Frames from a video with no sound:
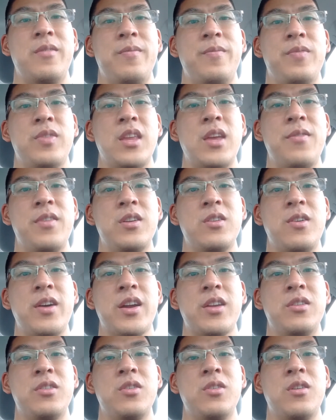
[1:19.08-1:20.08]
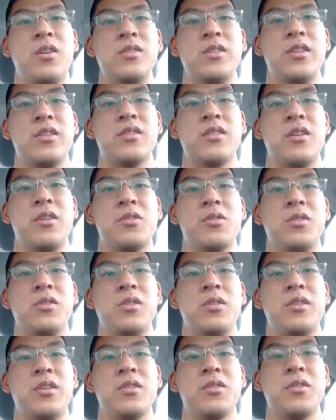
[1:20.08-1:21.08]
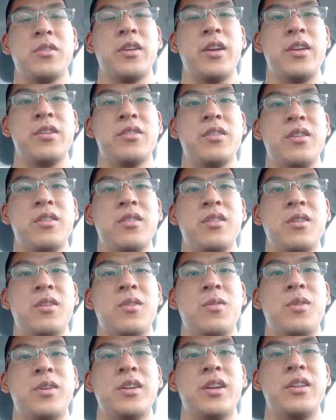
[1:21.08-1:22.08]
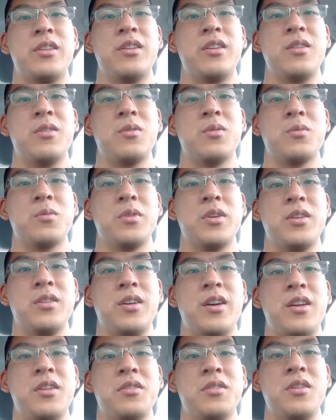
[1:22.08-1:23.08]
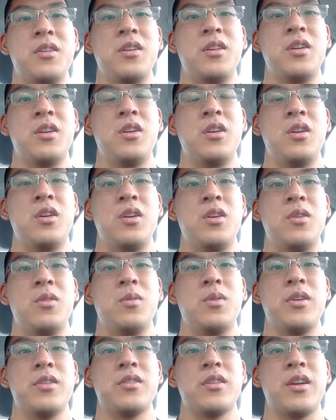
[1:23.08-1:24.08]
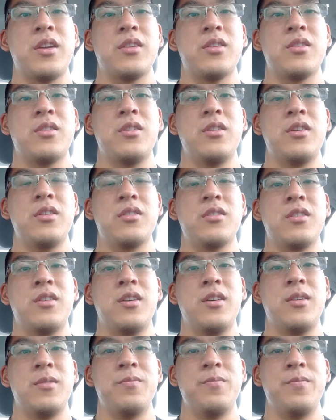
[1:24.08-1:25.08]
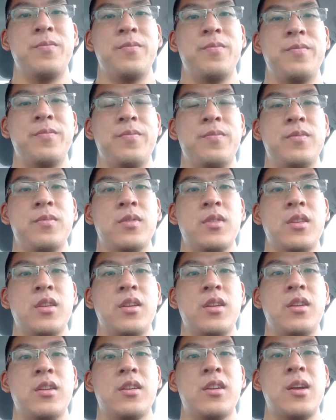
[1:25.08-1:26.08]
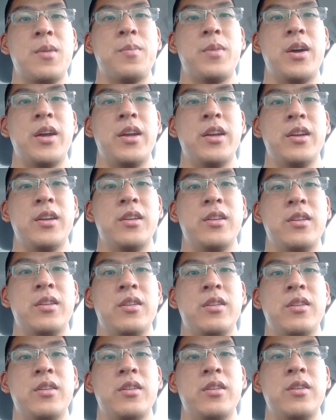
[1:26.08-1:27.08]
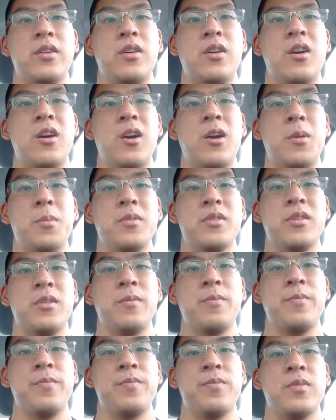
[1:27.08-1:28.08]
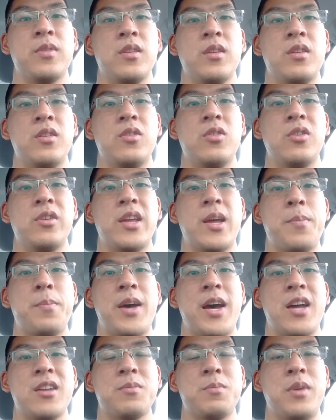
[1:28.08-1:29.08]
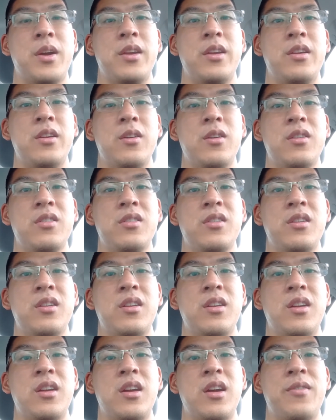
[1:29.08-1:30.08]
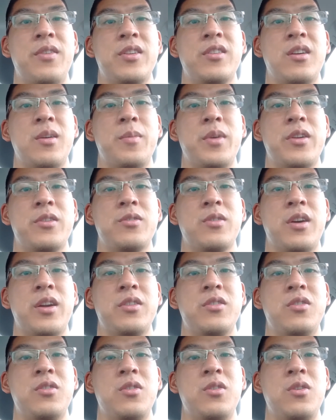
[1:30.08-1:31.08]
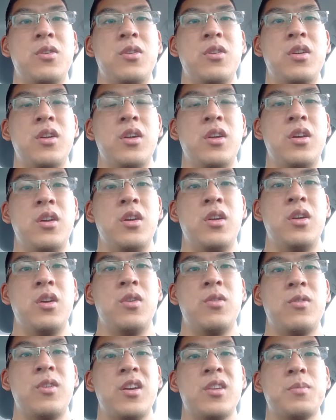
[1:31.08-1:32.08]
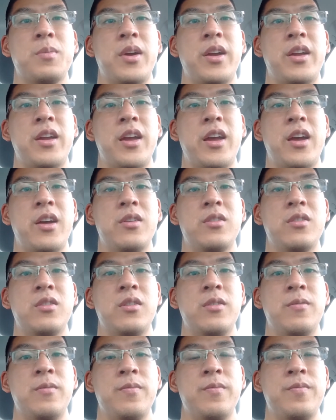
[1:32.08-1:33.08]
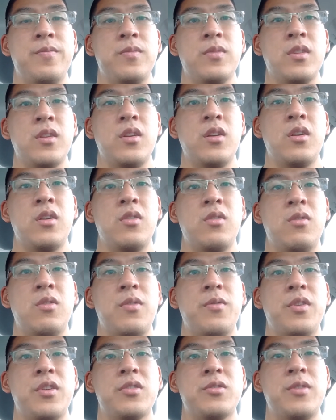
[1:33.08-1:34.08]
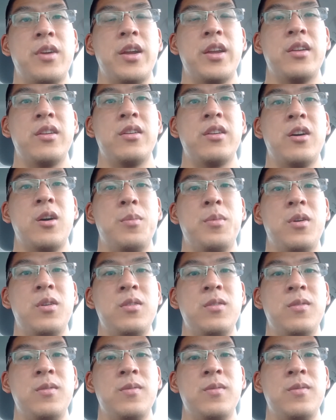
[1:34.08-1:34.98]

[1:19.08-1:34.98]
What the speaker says: Even though I can do all this shoulder dislocations, what I didn't realize was I couldn't get my arms to get past my ears every time I tried to raise my hand with a straight elbow